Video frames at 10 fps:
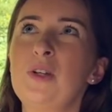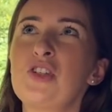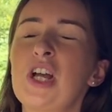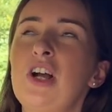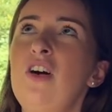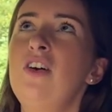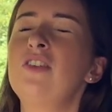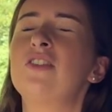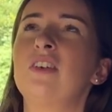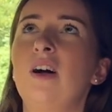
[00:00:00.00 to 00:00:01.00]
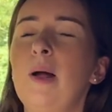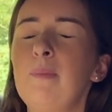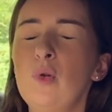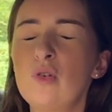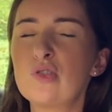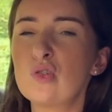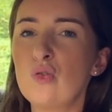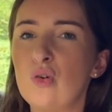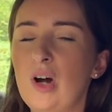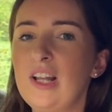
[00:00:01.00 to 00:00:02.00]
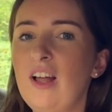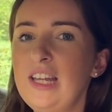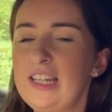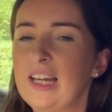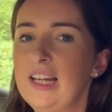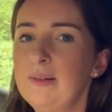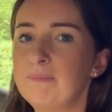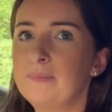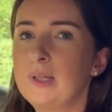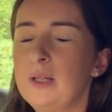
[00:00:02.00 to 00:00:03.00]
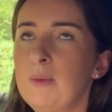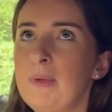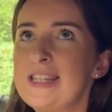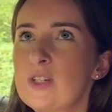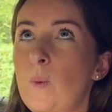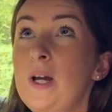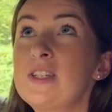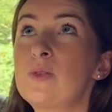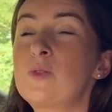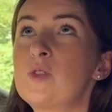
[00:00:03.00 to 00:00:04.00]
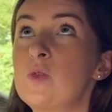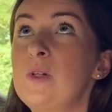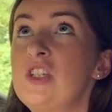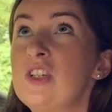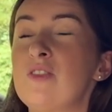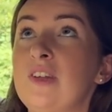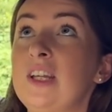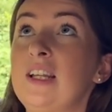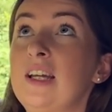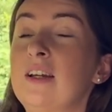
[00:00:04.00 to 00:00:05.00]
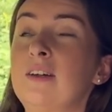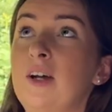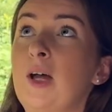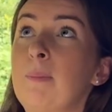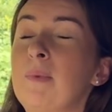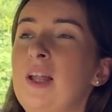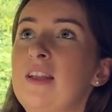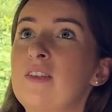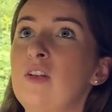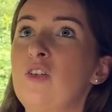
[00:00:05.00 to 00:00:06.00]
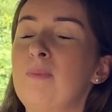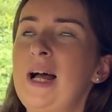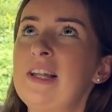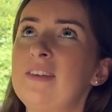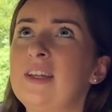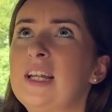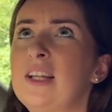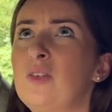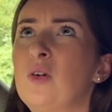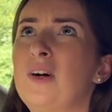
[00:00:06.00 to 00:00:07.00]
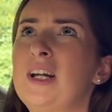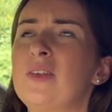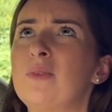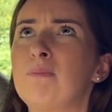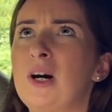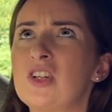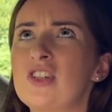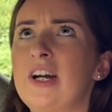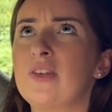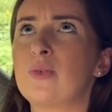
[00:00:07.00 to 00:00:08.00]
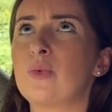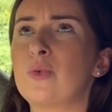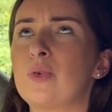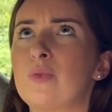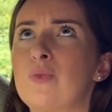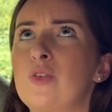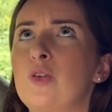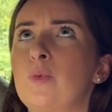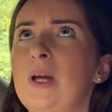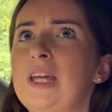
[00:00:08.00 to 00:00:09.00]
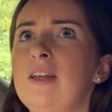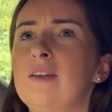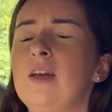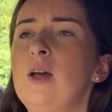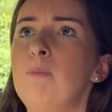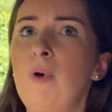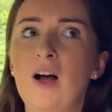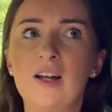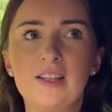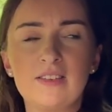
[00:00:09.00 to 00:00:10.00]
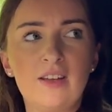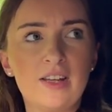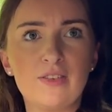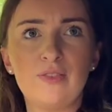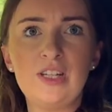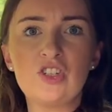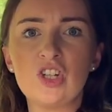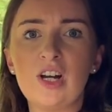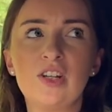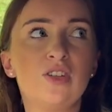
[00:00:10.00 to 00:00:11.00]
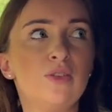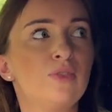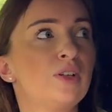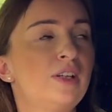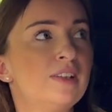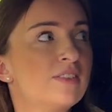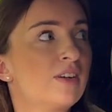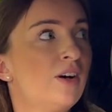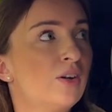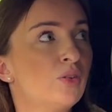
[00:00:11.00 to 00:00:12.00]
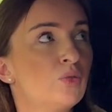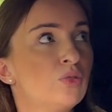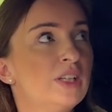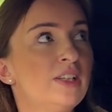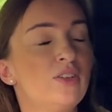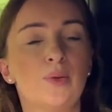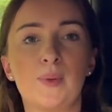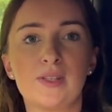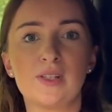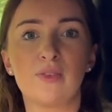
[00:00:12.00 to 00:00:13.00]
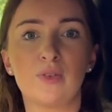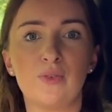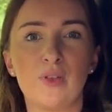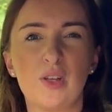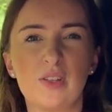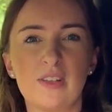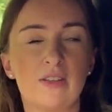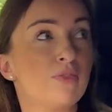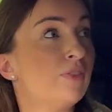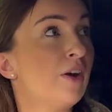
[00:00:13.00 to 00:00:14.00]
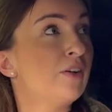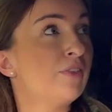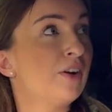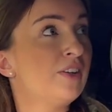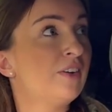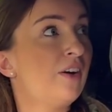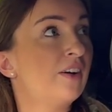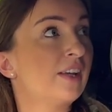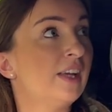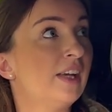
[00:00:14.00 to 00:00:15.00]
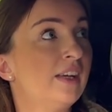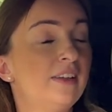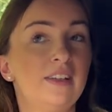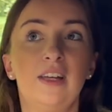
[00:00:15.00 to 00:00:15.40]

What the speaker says: which I'm not sure, I like it, but it's quite sort of squidgy feeling, like there's a lot of padding in it and not much actual sort of suede, but it's a nice feature. I do feel like this car could really do with a sunroof though, because it is very, very dark here.